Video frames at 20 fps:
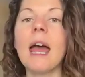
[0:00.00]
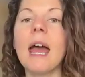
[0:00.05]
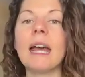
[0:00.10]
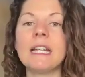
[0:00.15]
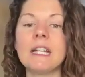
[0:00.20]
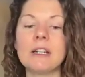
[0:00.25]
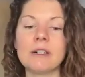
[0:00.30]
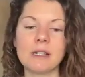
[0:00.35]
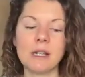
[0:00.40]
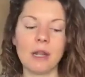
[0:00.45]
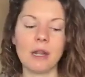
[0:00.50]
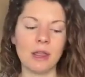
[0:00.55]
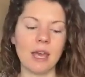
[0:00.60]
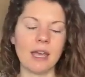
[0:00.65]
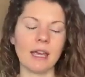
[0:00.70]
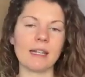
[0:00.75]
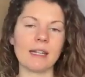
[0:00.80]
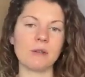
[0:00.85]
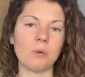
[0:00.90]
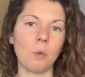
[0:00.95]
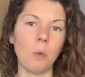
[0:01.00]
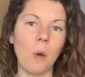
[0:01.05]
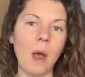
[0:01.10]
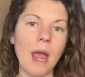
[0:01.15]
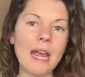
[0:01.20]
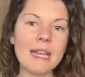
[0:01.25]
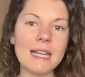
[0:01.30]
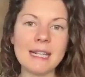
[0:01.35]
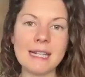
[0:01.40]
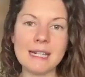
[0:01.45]
And here's the thing, it's
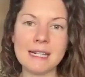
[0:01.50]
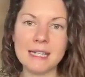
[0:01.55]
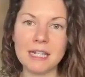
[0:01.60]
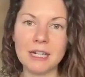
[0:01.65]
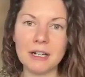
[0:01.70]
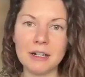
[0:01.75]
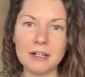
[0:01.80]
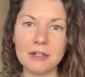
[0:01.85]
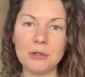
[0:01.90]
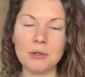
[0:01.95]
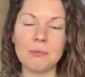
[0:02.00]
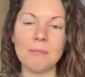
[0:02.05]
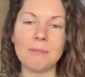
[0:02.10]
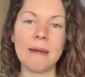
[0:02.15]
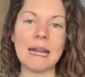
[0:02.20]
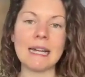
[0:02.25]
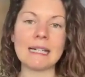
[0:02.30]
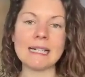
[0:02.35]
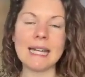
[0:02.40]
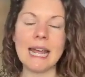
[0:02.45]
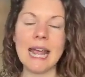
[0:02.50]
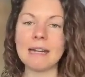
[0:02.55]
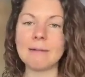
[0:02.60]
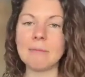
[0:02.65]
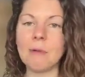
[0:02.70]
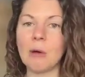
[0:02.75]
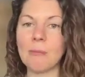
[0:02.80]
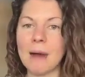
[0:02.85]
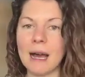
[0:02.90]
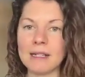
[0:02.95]
way easier to
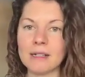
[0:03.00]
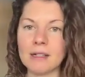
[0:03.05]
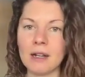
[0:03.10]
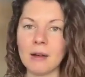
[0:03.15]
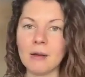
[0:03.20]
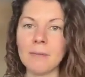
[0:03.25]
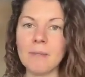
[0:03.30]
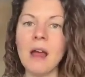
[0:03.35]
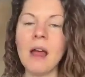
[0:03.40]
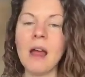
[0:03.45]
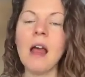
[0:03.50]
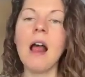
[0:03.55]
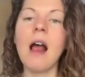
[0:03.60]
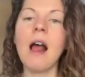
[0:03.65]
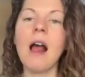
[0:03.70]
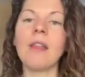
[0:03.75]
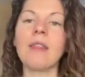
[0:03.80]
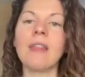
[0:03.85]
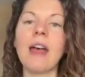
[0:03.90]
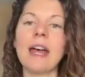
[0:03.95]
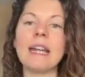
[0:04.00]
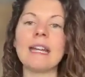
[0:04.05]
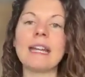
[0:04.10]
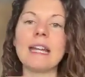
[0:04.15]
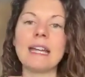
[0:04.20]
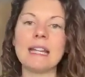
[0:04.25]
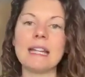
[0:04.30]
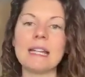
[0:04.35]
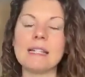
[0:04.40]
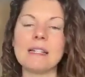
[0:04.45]
maintain momentum
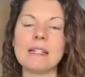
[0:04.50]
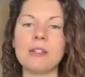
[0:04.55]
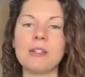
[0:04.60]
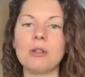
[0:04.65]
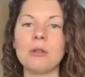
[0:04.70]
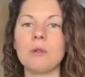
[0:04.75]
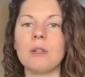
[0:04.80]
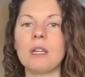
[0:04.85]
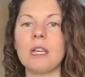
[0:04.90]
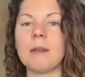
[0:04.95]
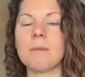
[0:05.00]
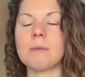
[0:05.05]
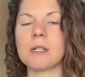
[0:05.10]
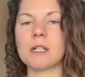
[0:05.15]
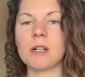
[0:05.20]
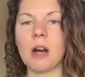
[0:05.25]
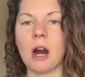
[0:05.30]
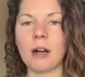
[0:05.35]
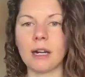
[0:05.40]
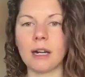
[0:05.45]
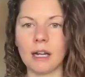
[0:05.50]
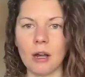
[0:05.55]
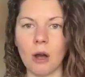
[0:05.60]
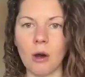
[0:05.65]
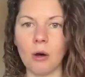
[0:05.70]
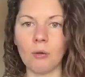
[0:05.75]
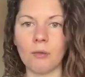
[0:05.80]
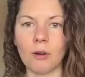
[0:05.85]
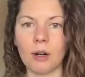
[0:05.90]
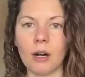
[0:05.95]
than it is to keep starting
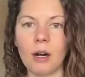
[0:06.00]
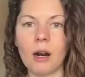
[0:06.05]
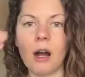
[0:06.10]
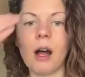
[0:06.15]
over.